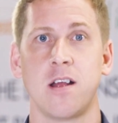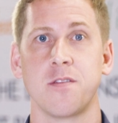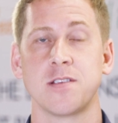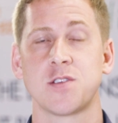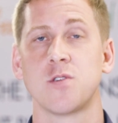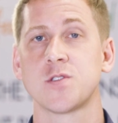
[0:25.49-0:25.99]

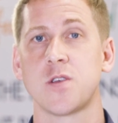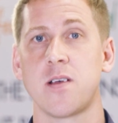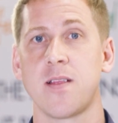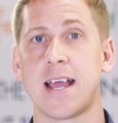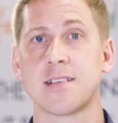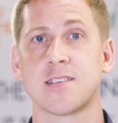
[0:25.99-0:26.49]
This also
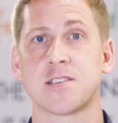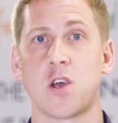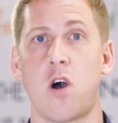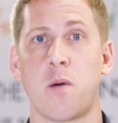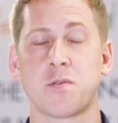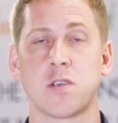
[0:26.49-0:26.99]
allows us to
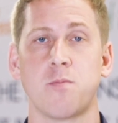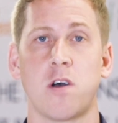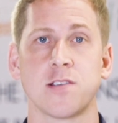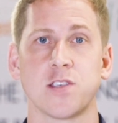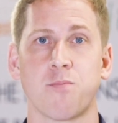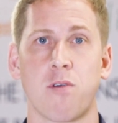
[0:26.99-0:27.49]

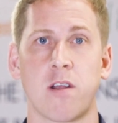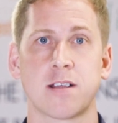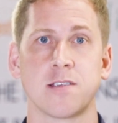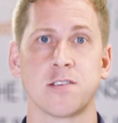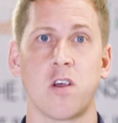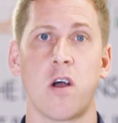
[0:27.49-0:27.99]
optimise the product
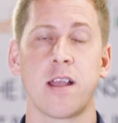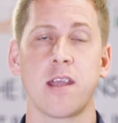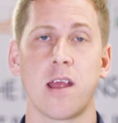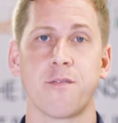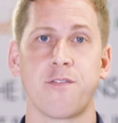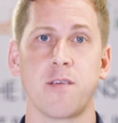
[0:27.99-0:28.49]
design
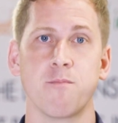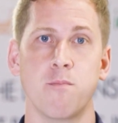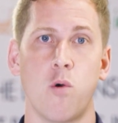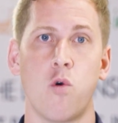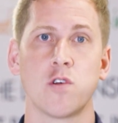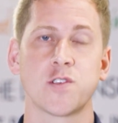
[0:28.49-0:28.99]
and fit
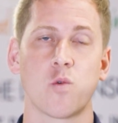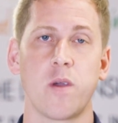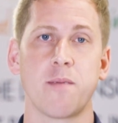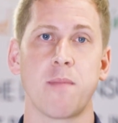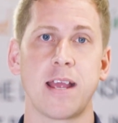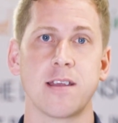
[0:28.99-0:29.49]
more
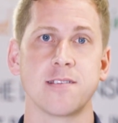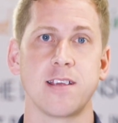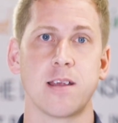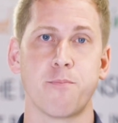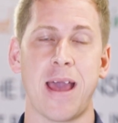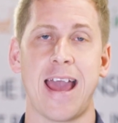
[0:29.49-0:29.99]
square metres
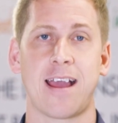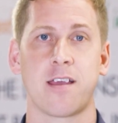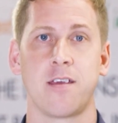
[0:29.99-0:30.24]
in a pack,